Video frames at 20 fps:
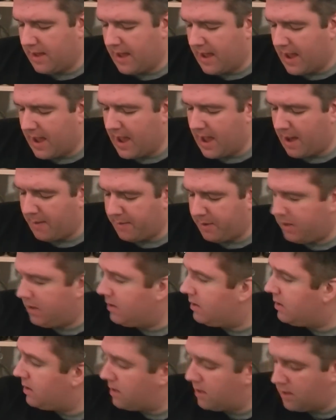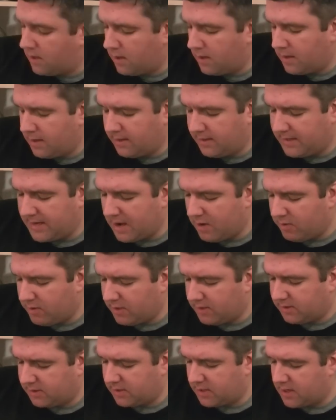Harbour down
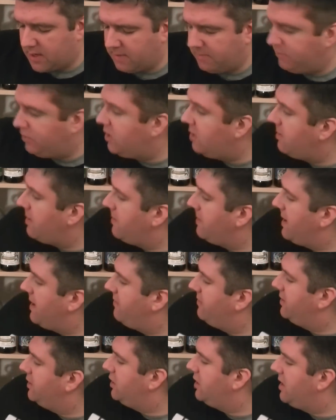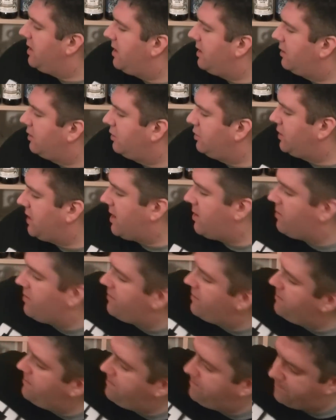at GBBF this year. I had a good chat with
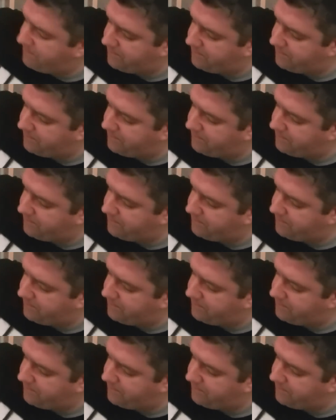them.